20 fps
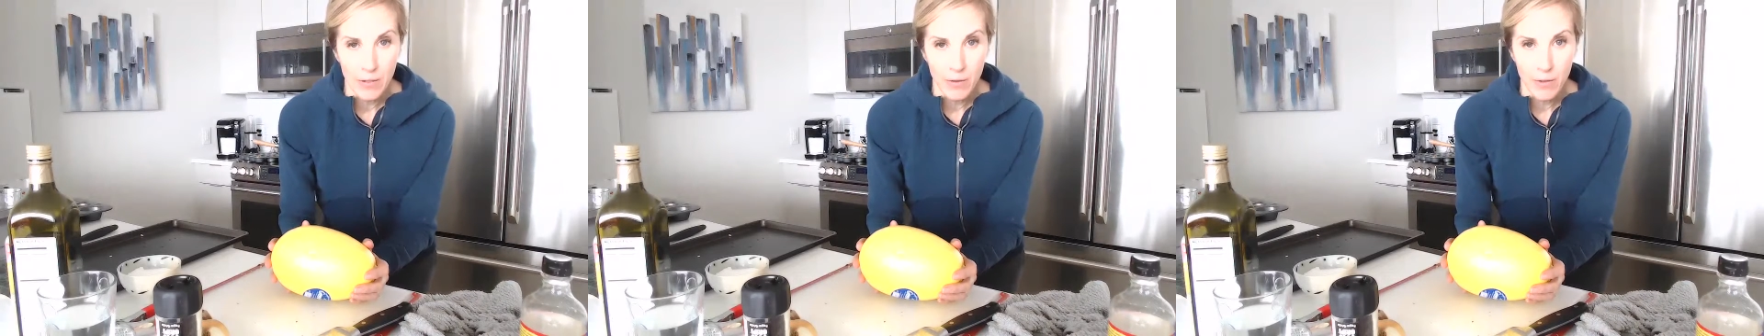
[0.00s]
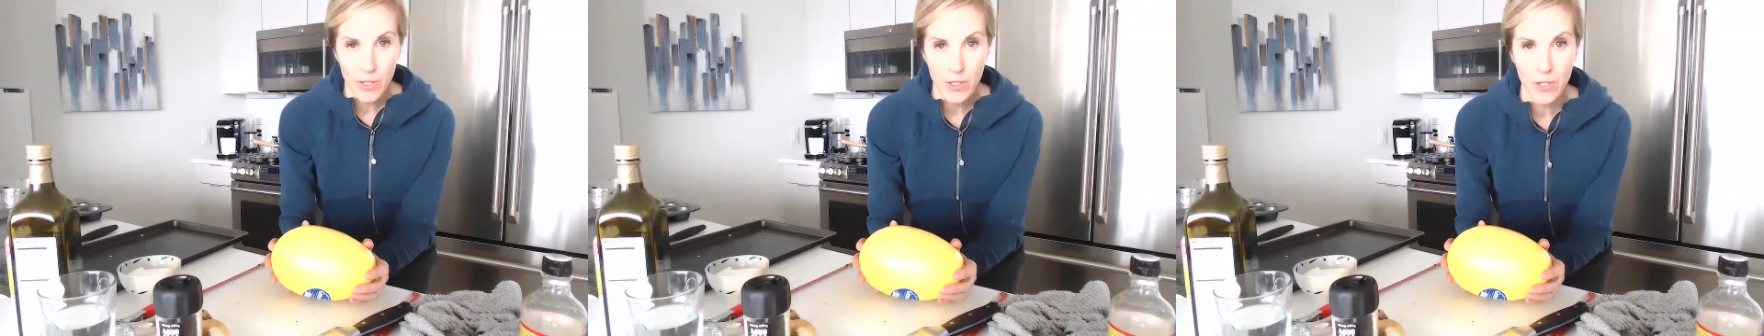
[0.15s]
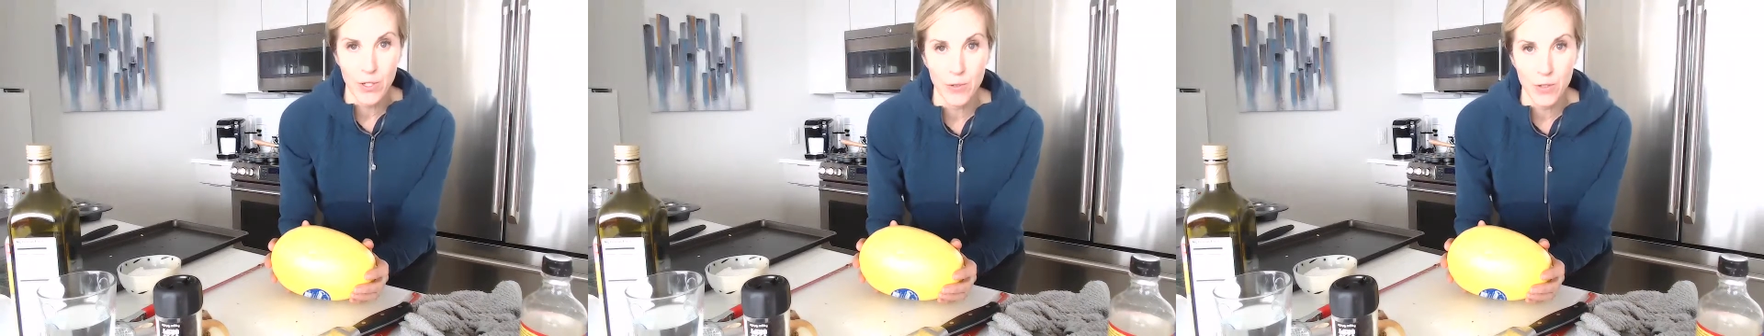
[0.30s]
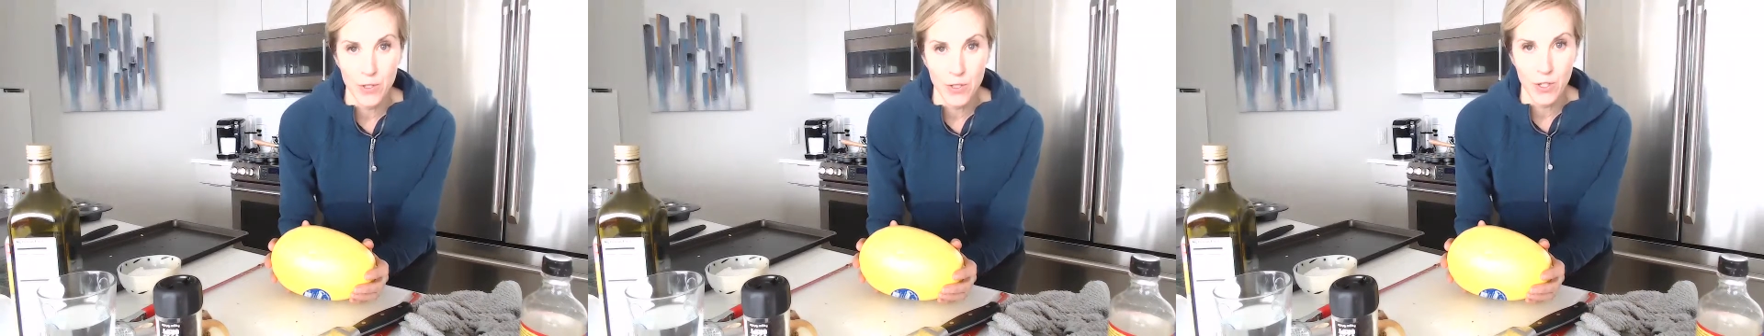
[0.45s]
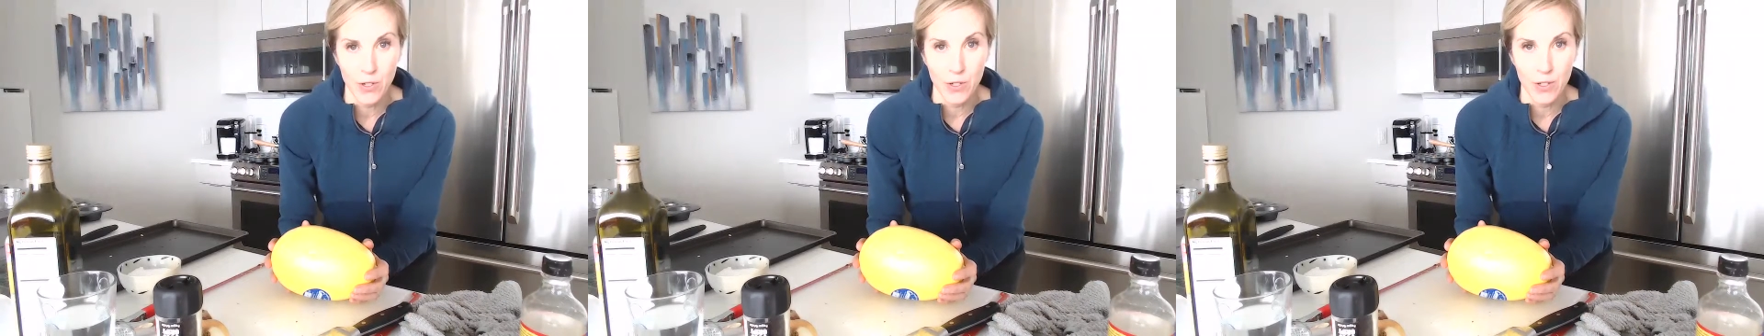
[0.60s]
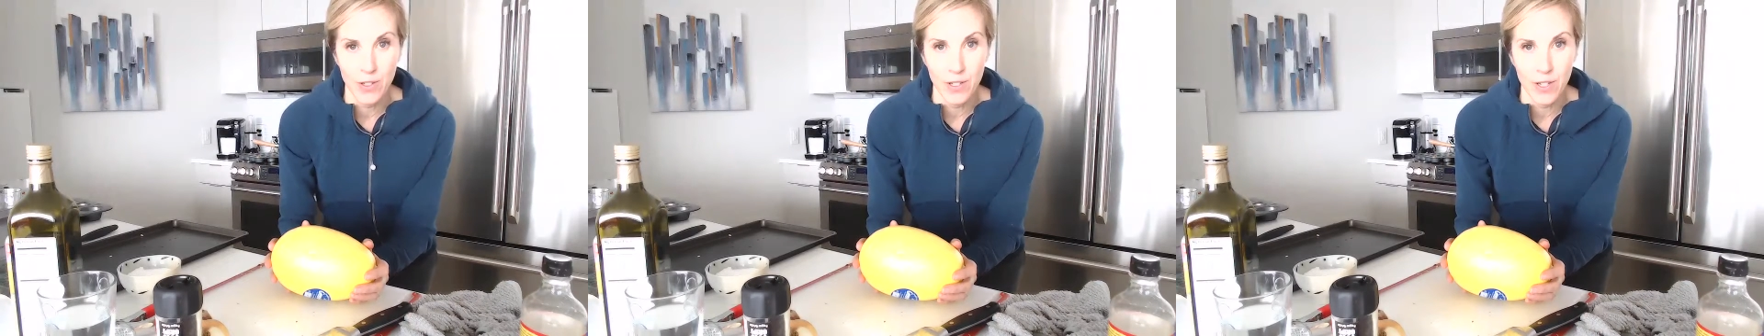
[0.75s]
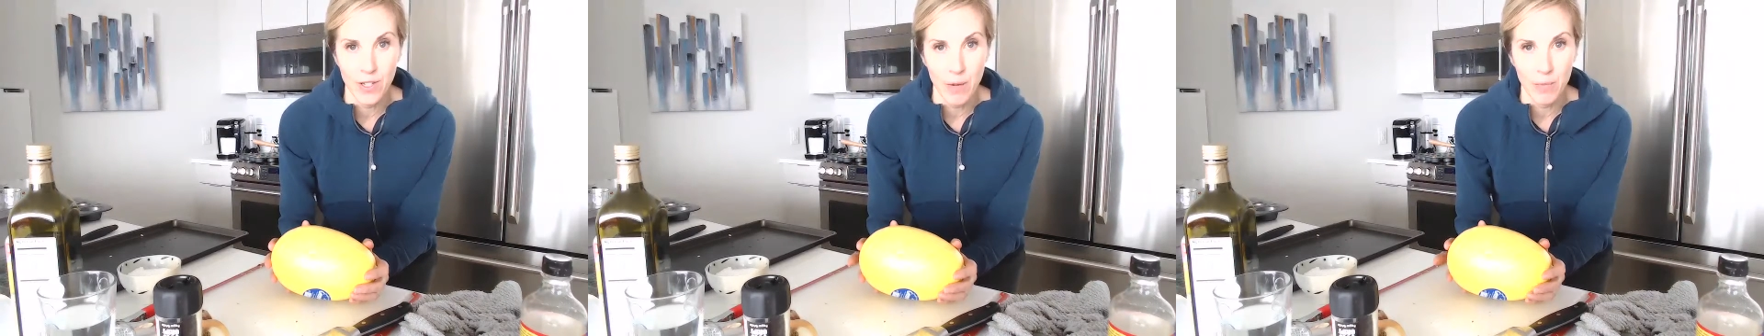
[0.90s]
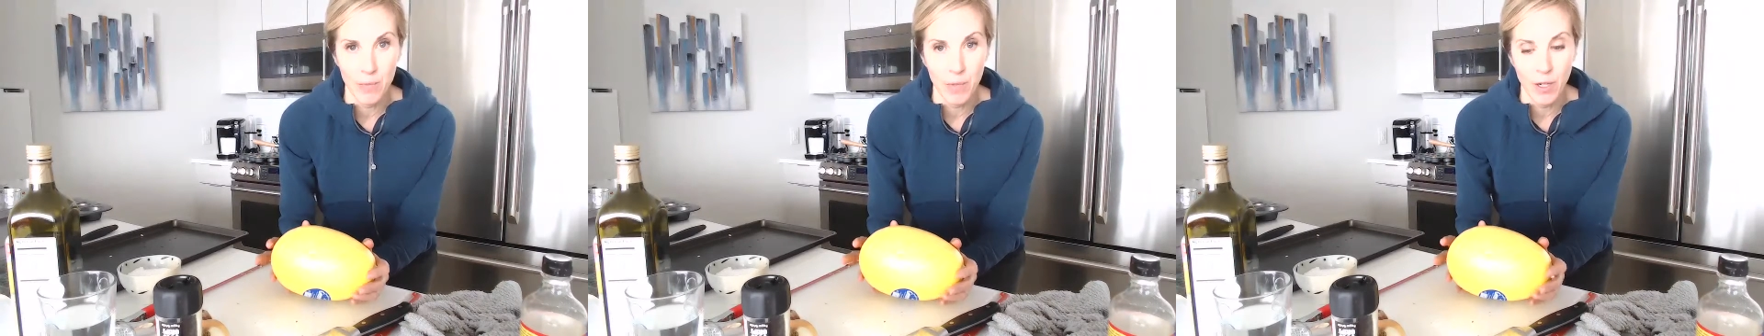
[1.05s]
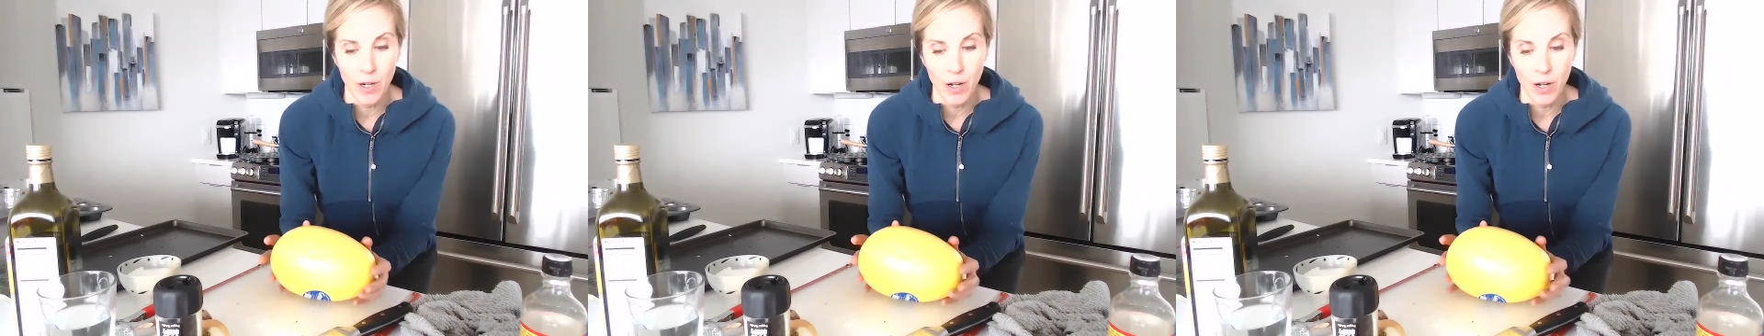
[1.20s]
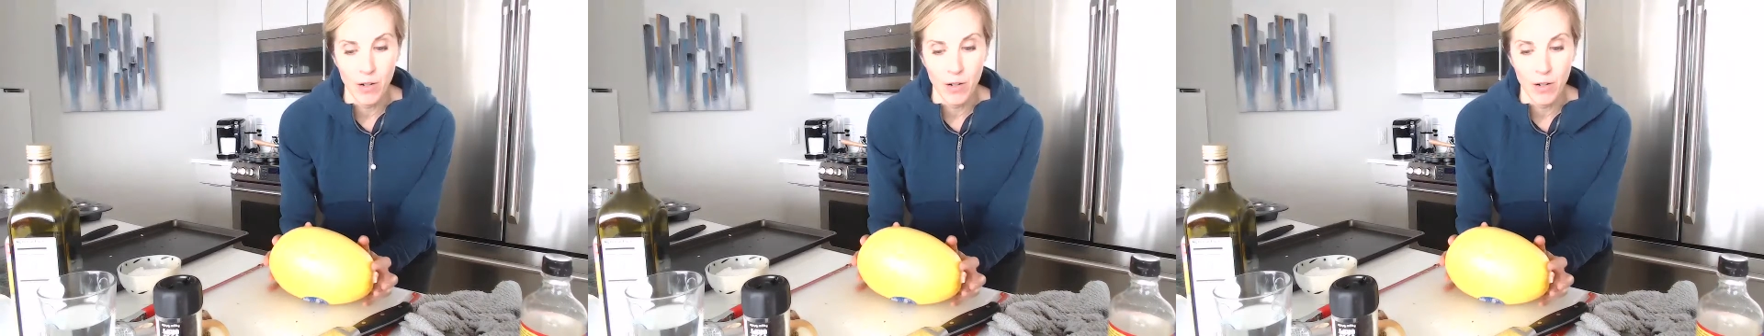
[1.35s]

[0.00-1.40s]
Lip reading: reduce your number